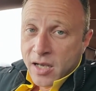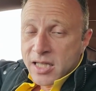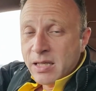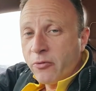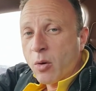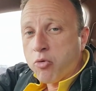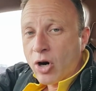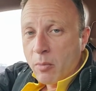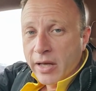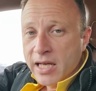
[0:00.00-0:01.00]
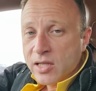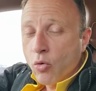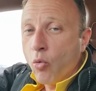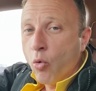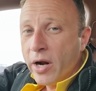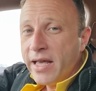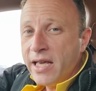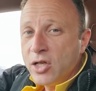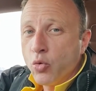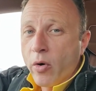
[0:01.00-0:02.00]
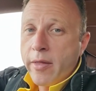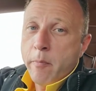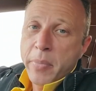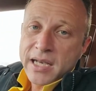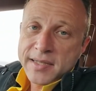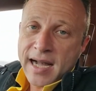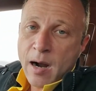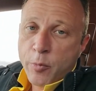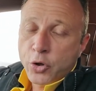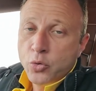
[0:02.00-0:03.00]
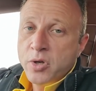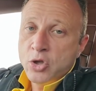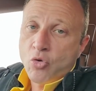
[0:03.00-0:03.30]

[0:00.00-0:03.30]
Some of you are probably asking, what is one of the best opportunities